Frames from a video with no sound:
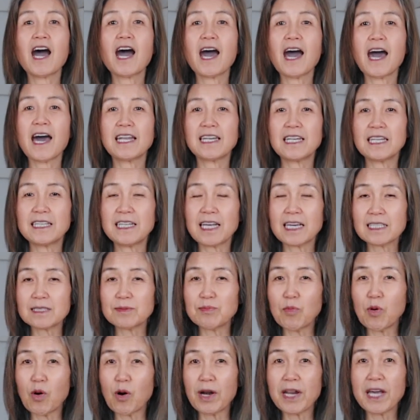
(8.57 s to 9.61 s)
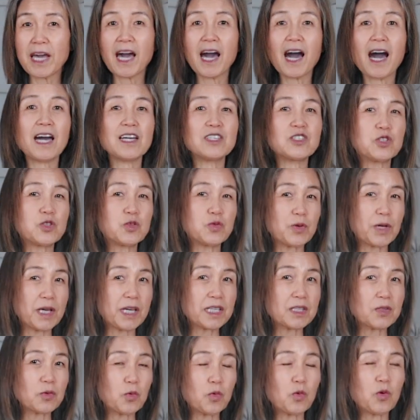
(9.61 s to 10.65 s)
and the next morning I
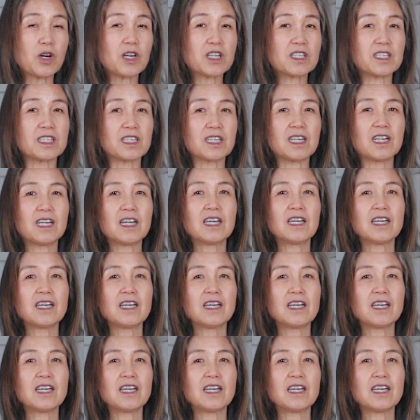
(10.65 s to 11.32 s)
drink the water.